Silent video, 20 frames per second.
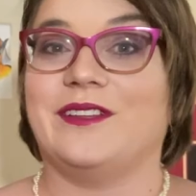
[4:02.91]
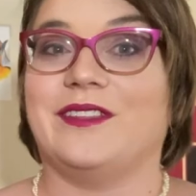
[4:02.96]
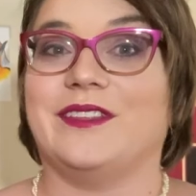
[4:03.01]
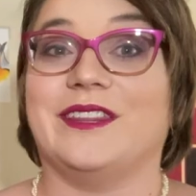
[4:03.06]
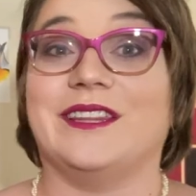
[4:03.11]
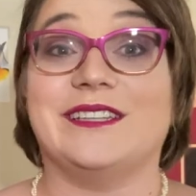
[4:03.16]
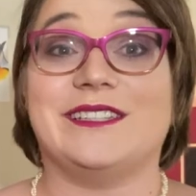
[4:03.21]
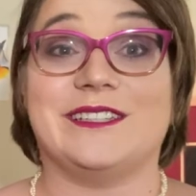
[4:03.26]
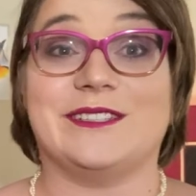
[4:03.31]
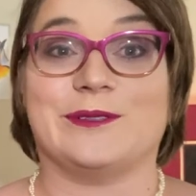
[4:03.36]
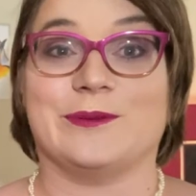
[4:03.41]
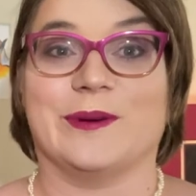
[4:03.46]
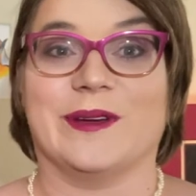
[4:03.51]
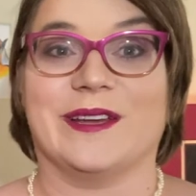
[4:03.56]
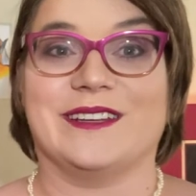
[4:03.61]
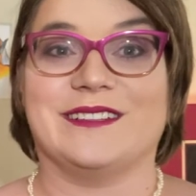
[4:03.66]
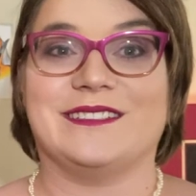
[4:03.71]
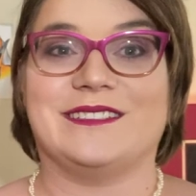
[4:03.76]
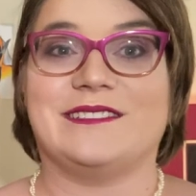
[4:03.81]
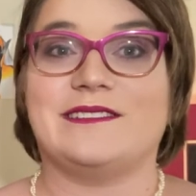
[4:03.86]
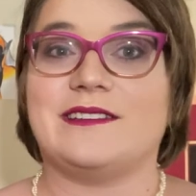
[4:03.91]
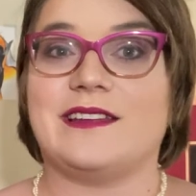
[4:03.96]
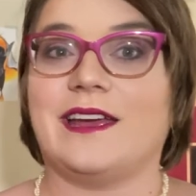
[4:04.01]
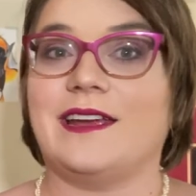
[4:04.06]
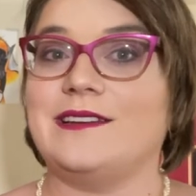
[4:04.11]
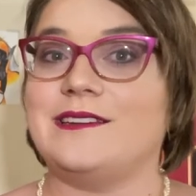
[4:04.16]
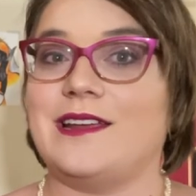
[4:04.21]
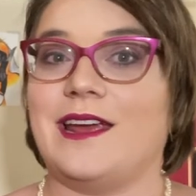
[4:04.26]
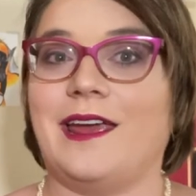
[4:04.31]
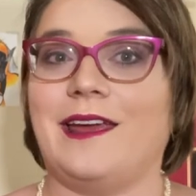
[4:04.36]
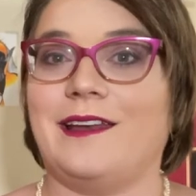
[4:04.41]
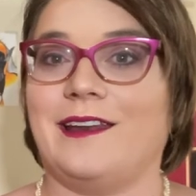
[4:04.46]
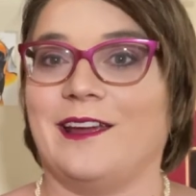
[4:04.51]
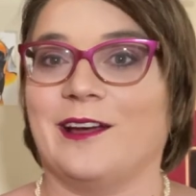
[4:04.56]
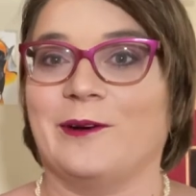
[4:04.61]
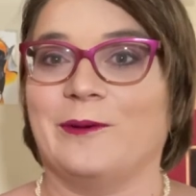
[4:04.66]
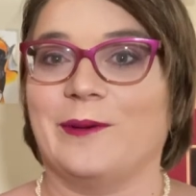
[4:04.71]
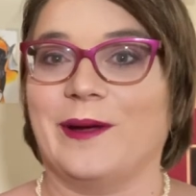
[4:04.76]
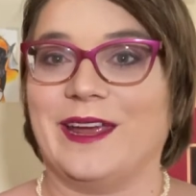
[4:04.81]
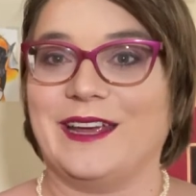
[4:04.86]
This is when Titania
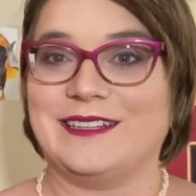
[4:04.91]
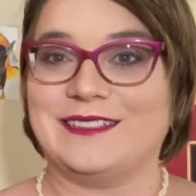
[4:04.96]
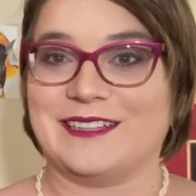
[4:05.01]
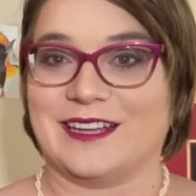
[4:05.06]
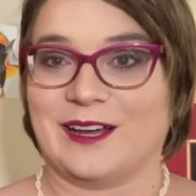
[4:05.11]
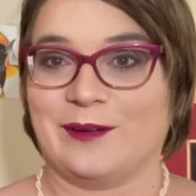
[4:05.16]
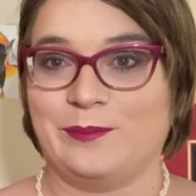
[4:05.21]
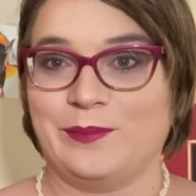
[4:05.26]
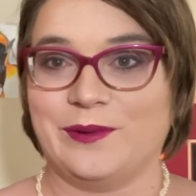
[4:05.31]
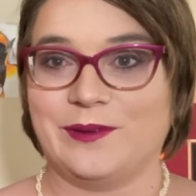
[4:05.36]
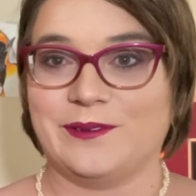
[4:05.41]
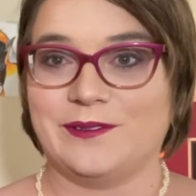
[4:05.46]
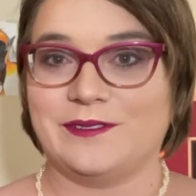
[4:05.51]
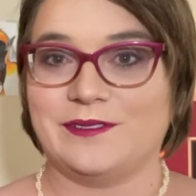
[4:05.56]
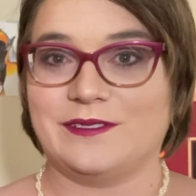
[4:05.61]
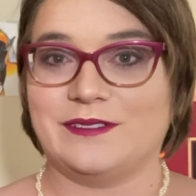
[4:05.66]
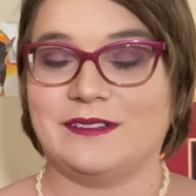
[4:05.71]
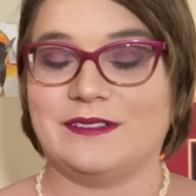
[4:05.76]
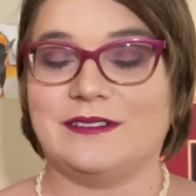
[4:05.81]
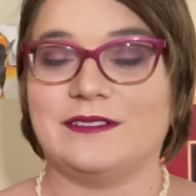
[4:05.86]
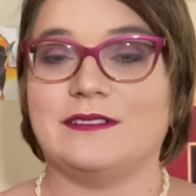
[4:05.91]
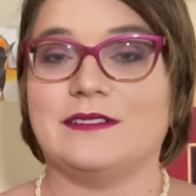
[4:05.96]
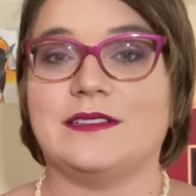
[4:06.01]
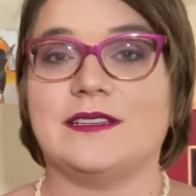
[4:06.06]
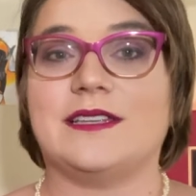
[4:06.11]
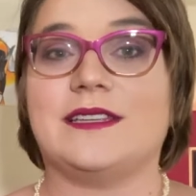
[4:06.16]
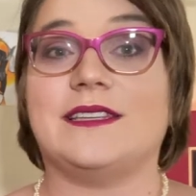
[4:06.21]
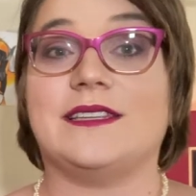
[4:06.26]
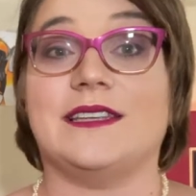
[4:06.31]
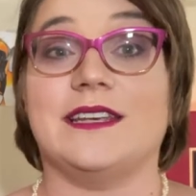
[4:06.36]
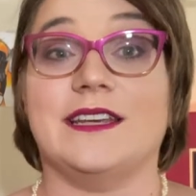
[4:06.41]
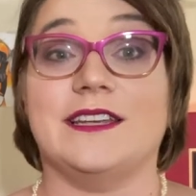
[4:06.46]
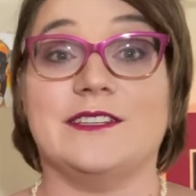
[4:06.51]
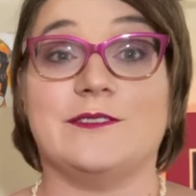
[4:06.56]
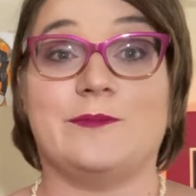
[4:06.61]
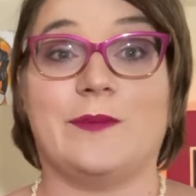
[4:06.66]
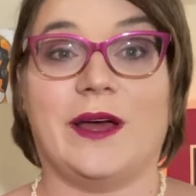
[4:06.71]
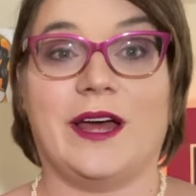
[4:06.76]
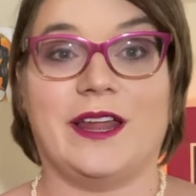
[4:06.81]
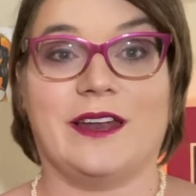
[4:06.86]
wakes up, sees
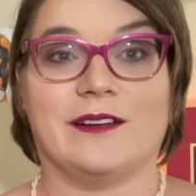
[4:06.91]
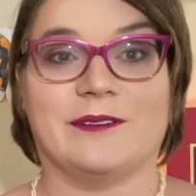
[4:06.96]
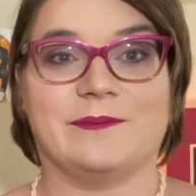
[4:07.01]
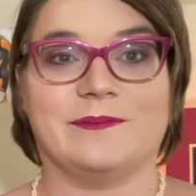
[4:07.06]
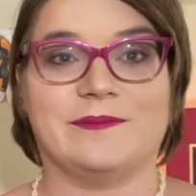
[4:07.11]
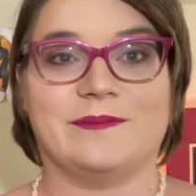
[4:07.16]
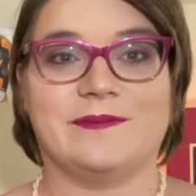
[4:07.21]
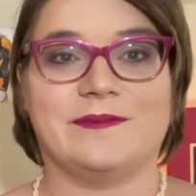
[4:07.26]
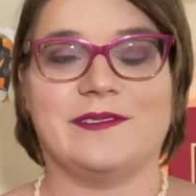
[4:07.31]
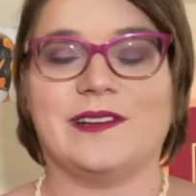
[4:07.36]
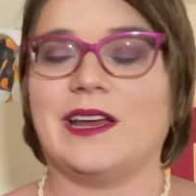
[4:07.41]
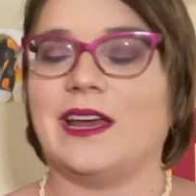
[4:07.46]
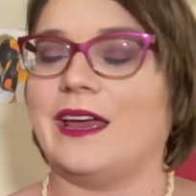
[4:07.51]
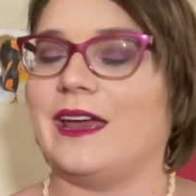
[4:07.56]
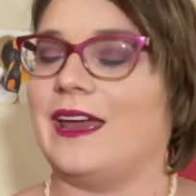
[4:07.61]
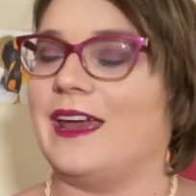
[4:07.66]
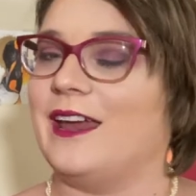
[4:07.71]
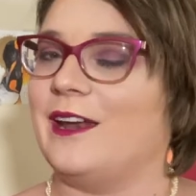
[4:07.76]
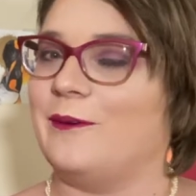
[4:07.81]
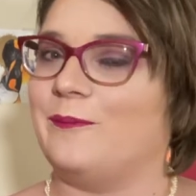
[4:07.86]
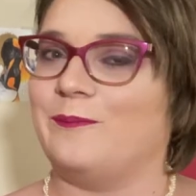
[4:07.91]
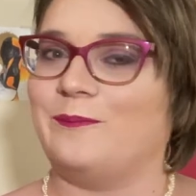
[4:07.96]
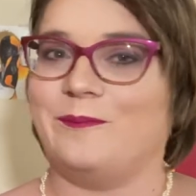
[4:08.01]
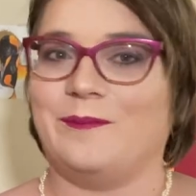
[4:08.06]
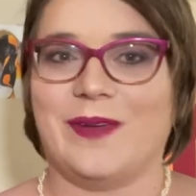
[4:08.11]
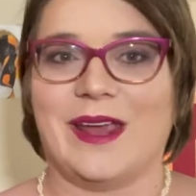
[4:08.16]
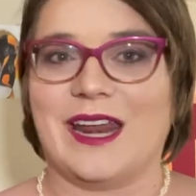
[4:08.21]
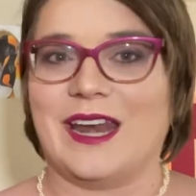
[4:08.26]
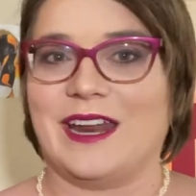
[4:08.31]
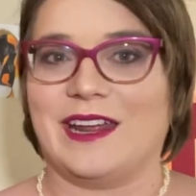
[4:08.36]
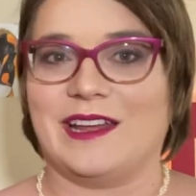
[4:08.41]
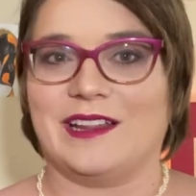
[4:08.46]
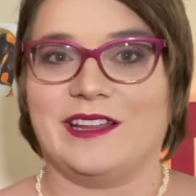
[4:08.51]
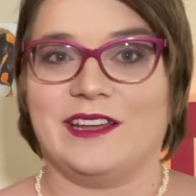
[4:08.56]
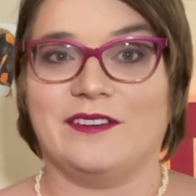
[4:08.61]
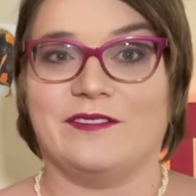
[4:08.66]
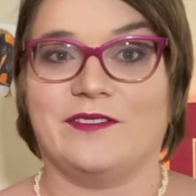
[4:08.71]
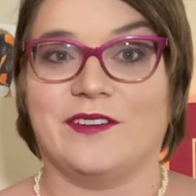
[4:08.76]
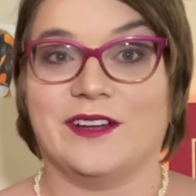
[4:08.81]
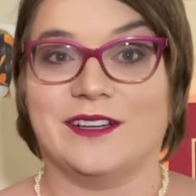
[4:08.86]
Bottom, and immediately
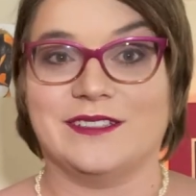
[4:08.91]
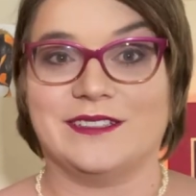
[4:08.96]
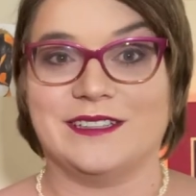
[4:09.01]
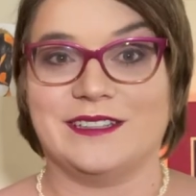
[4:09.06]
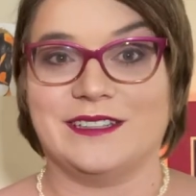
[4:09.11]
falls in